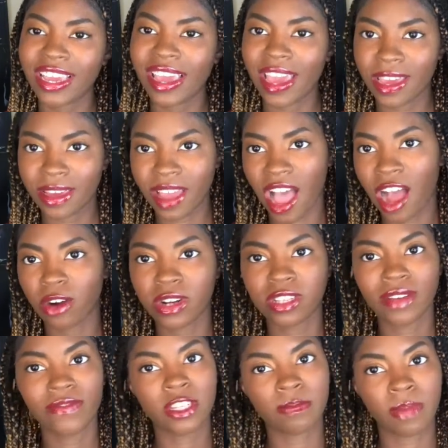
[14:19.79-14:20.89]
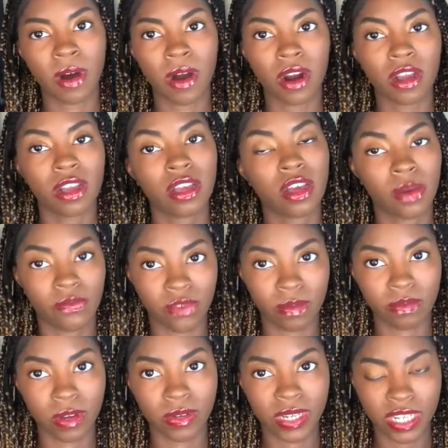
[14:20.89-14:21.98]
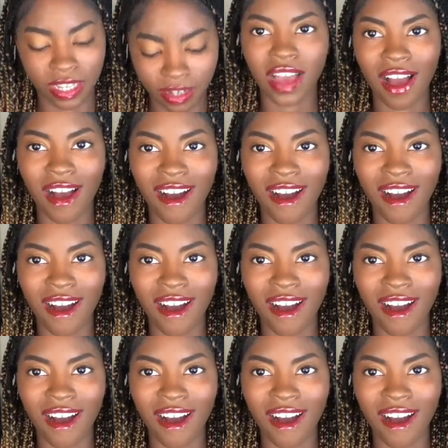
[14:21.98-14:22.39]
8 calories of this bar come from protein.